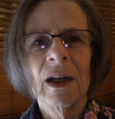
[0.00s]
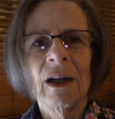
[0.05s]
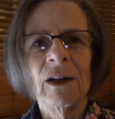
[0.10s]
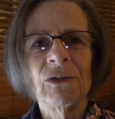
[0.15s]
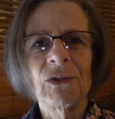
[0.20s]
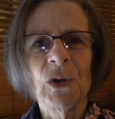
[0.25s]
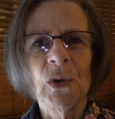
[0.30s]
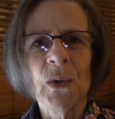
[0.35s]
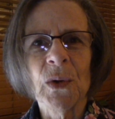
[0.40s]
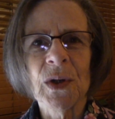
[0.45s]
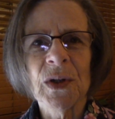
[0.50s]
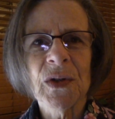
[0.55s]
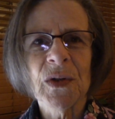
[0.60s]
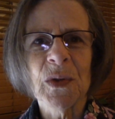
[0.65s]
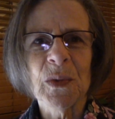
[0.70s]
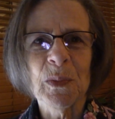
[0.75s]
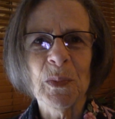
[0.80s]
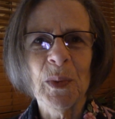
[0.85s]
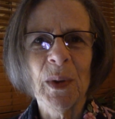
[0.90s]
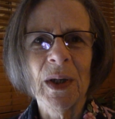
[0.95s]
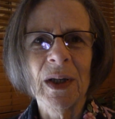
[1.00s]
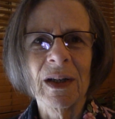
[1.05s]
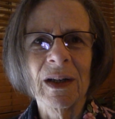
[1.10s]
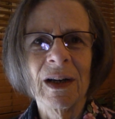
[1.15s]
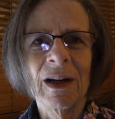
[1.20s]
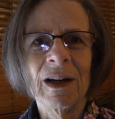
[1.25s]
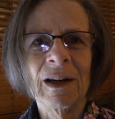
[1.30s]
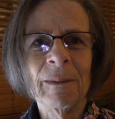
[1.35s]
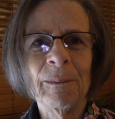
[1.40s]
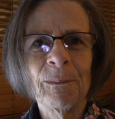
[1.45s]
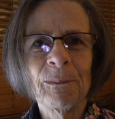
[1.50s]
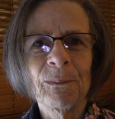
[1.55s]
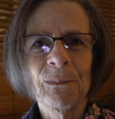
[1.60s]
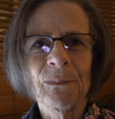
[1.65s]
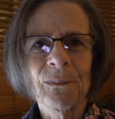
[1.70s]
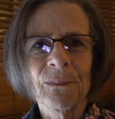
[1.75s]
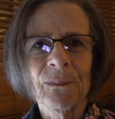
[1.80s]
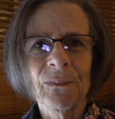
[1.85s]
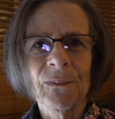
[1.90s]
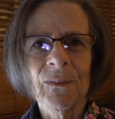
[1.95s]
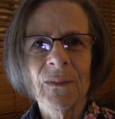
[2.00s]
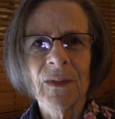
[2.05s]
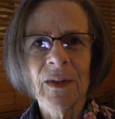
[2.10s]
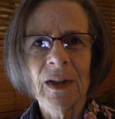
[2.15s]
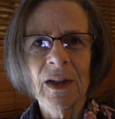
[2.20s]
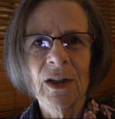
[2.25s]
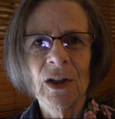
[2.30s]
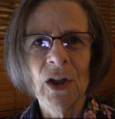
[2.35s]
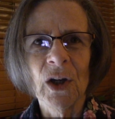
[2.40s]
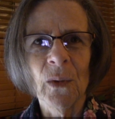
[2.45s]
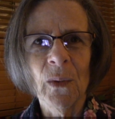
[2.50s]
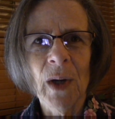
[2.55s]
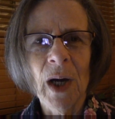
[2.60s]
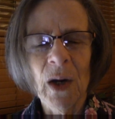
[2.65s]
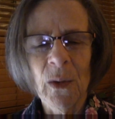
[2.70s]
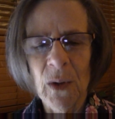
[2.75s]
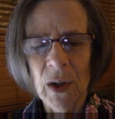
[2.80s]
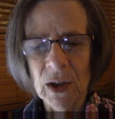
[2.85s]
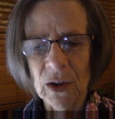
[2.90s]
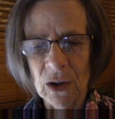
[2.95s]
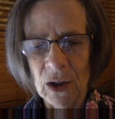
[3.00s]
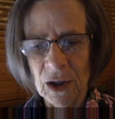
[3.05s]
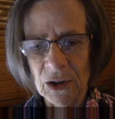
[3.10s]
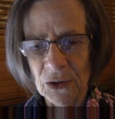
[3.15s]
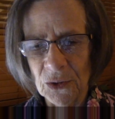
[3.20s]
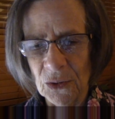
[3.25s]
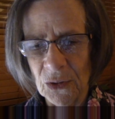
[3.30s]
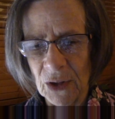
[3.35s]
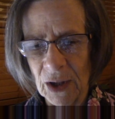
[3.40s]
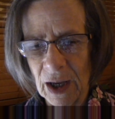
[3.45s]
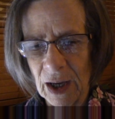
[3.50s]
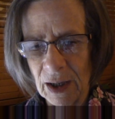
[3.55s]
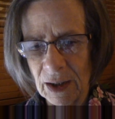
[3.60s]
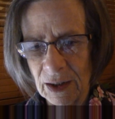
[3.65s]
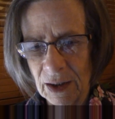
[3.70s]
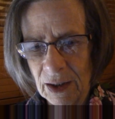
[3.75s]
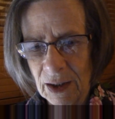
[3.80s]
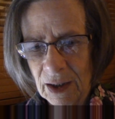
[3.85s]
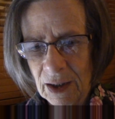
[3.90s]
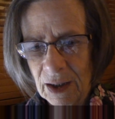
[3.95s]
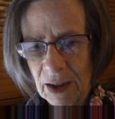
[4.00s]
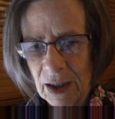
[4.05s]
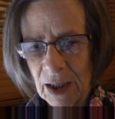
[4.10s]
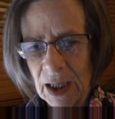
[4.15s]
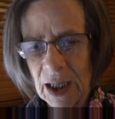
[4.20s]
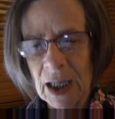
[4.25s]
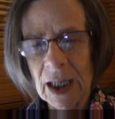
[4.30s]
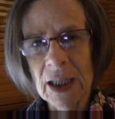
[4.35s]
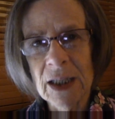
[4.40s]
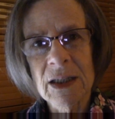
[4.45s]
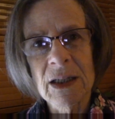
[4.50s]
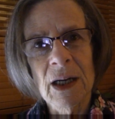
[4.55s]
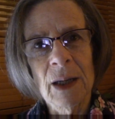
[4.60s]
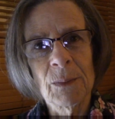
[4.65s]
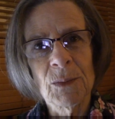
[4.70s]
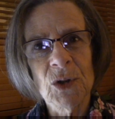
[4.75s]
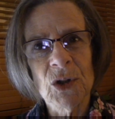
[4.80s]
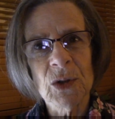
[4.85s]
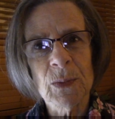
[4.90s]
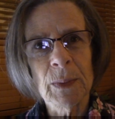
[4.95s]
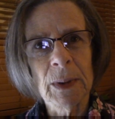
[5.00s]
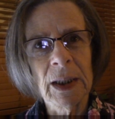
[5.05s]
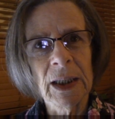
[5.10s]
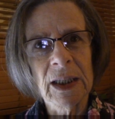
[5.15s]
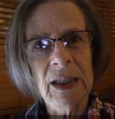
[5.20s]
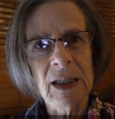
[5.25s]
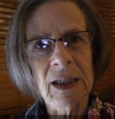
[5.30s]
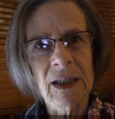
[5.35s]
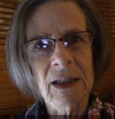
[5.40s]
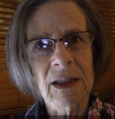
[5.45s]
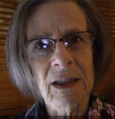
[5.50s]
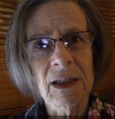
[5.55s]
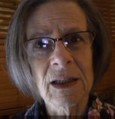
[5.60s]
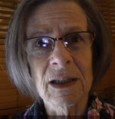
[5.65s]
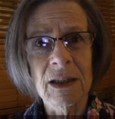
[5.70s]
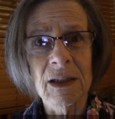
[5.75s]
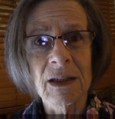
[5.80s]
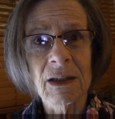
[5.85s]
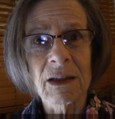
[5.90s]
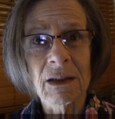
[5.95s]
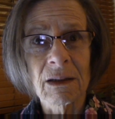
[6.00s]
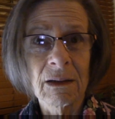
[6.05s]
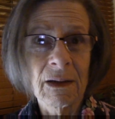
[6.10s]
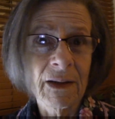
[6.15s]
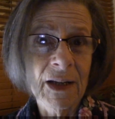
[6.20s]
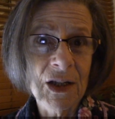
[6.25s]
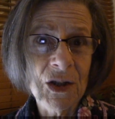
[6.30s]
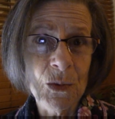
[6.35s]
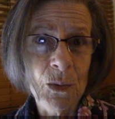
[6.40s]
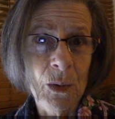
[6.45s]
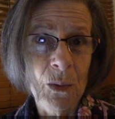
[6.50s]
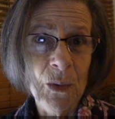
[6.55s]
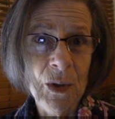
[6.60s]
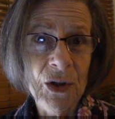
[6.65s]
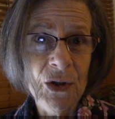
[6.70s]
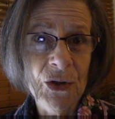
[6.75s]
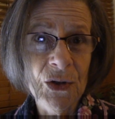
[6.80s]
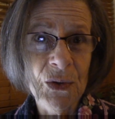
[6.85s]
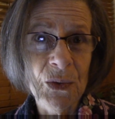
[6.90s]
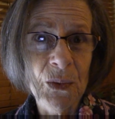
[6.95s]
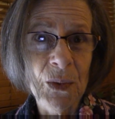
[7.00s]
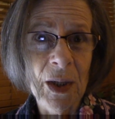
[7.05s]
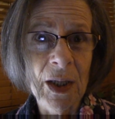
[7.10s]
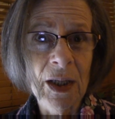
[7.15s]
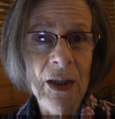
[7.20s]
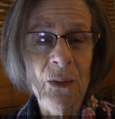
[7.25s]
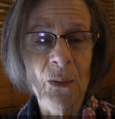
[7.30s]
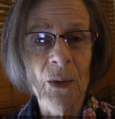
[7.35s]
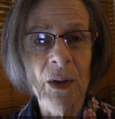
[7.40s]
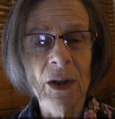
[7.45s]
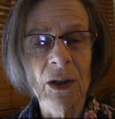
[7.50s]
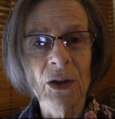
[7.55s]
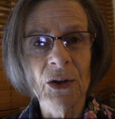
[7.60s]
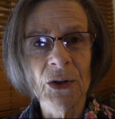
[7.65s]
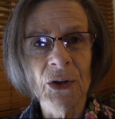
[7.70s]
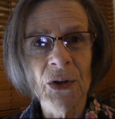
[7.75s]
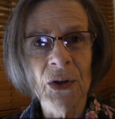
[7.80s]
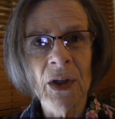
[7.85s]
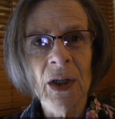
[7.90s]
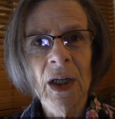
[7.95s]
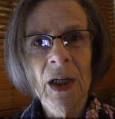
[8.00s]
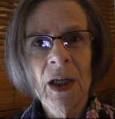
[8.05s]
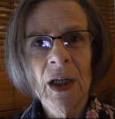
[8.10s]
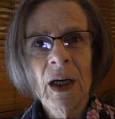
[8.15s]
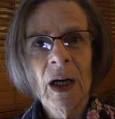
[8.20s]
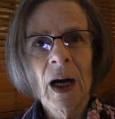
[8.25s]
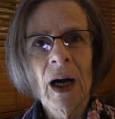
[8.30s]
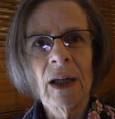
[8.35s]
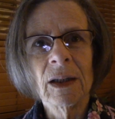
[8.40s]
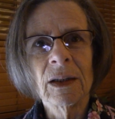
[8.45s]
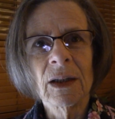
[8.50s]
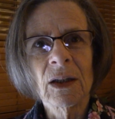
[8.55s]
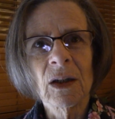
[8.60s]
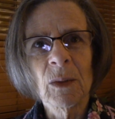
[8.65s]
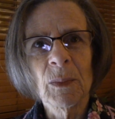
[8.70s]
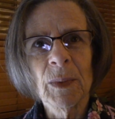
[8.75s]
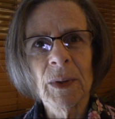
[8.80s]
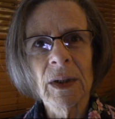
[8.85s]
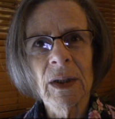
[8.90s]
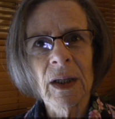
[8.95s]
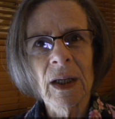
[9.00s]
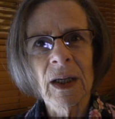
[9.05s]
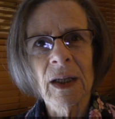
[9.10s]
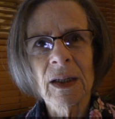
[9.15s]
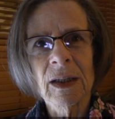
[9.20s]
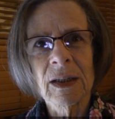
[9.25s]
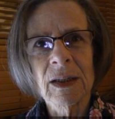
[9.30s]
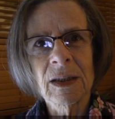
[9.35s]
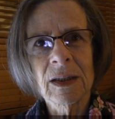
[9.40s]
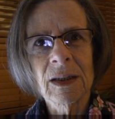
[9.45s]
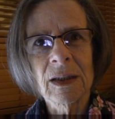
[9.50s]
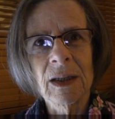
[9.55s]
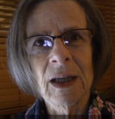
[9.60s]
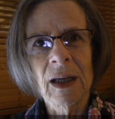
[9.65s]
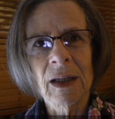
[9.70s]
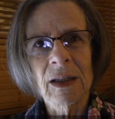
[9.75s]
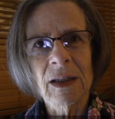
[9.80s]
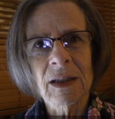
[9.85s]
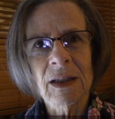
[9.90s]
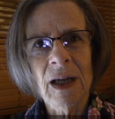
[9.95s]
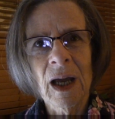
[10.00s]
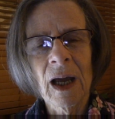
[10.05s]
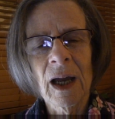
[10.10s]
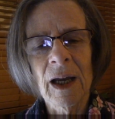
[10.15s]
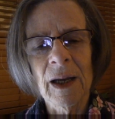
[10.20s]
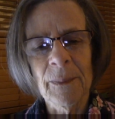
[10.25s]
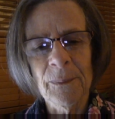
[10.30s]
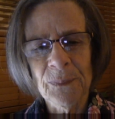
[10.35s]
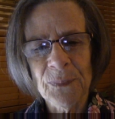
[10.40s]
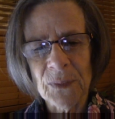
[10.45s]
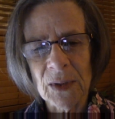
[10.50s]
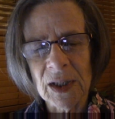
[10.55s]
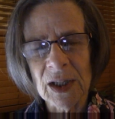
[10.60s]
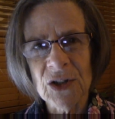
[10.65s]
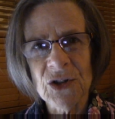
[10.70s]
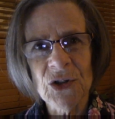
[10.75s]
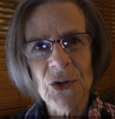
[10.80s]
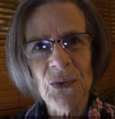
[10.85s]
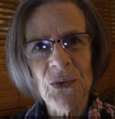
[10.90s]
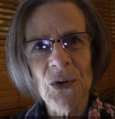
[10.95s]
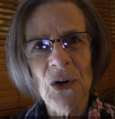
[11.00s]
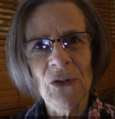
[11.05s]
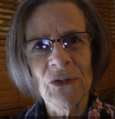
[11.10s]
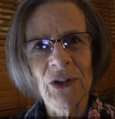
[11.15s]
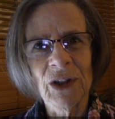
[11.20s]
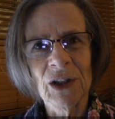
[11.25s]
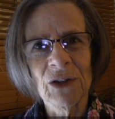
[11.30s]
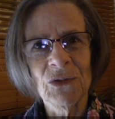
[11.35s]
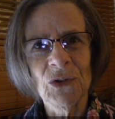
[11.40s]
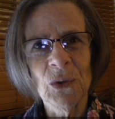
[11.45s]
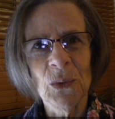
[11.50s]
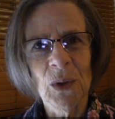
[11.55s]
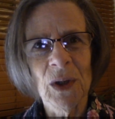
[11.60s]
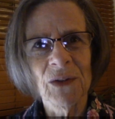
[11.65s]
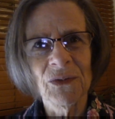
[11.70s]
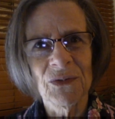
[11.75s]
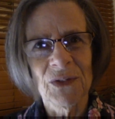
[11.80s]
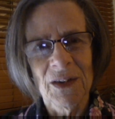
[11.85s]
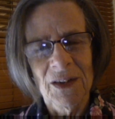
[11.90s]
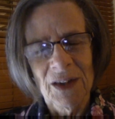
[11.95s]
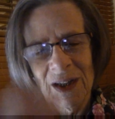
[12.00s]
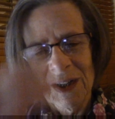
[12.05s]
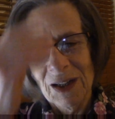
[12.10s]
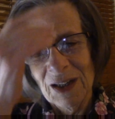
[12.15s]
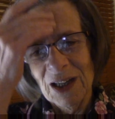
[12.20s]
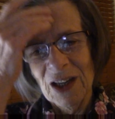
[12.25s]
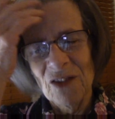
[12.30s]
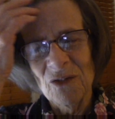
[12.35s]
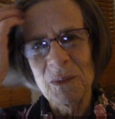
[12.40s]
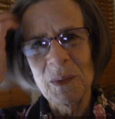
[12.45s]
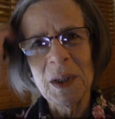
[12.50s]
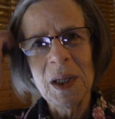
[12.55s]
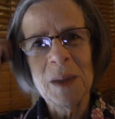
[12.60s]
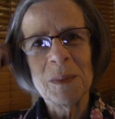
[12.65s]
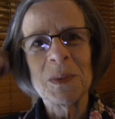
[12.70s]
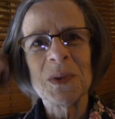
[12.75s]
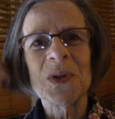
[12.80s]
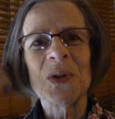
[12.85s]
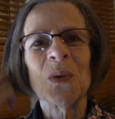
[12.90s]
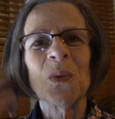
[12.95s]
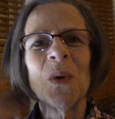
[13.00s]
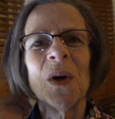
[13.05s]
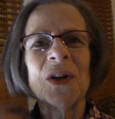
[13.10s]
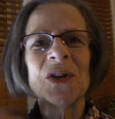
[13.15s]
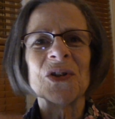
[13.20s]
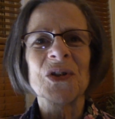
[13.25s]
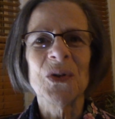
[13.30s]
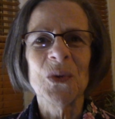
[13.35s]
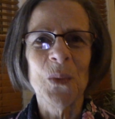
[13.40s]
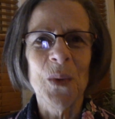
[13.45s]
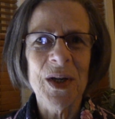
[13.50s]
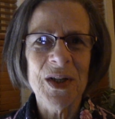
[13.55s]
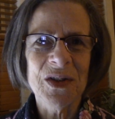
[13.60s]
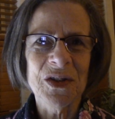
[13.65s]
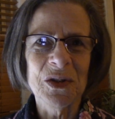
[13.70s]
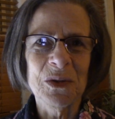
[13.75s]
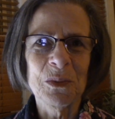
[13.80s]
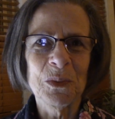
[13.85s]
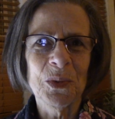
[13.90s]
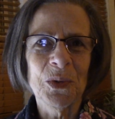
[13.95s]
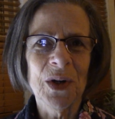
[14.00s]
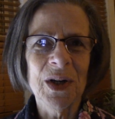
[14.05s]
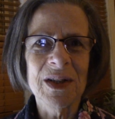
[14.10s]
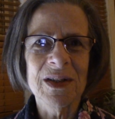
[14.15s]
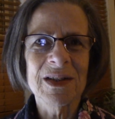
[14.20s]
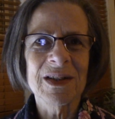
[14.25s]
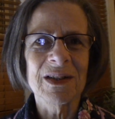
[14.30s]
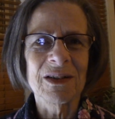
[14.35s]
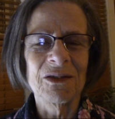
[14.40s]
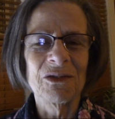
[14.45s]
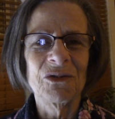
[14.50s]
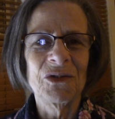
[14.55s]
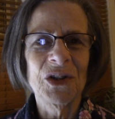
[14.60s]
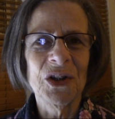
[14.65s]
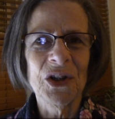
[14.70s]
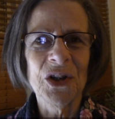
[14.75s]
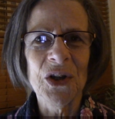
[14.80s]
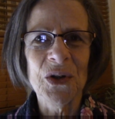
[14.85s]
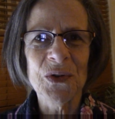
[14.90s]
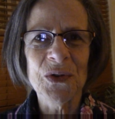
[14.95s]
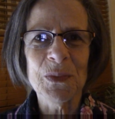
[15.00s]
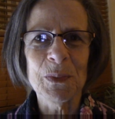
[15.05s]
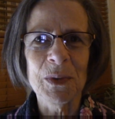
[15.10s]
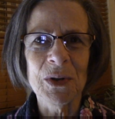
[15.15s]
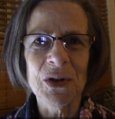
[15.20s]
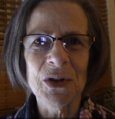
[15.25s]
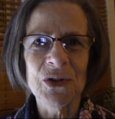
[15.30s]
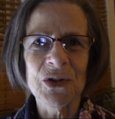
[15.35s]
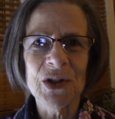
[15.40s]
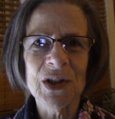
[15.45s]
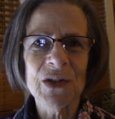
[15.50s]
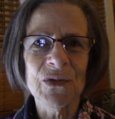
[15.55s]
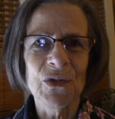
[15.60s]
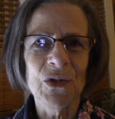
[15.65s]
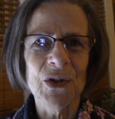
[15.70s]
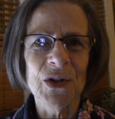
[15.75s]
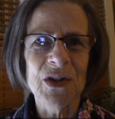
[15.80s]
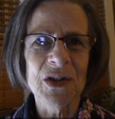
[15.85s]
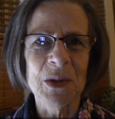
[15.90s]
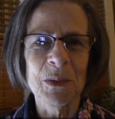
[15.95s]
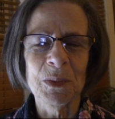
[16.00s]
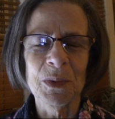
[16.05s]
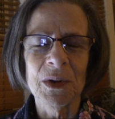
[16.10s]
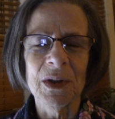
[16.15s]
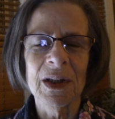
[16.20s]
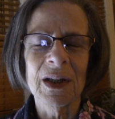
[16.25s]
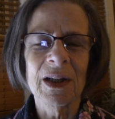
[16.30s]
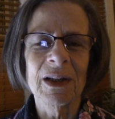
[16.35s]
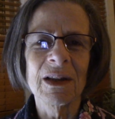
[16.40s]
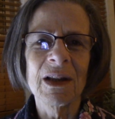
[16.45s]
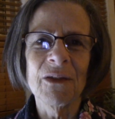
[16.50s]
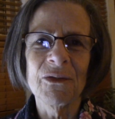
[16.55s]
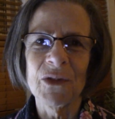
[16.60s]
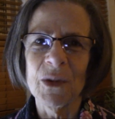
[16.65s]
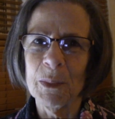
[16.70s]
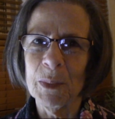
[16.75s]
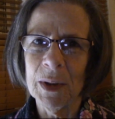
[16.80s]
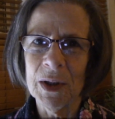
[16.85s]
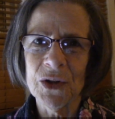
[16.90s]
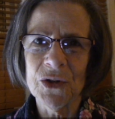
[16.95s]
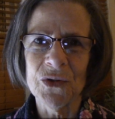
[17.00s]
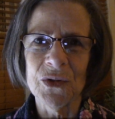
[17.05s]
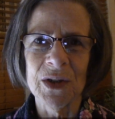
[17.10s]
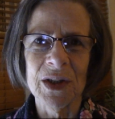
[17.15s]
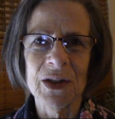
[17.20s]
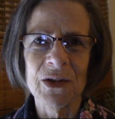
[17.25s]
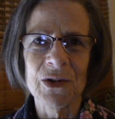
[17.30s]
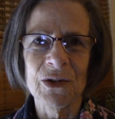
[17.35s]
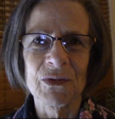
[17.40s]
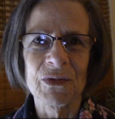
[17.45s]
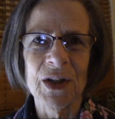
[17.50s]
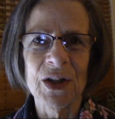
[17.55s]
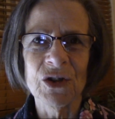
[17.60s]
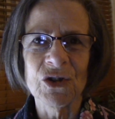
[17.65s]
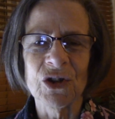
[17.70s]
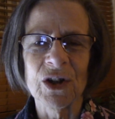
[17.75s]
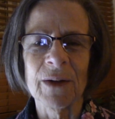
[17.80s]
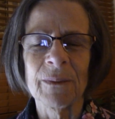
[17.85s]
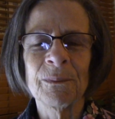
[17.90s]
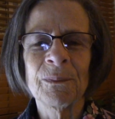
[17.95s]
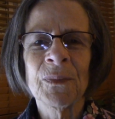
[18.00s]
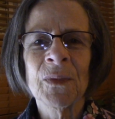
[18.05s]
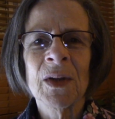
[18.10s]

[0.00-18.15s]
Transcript: of course, but you know, how I honor that, and I'm just planting seeds, and that's what we do, right? We learn a little bit at a time, and I don't know if any of you have been able to watch the Weston Price videos, but they're just very simple, and I love the pantry intervention,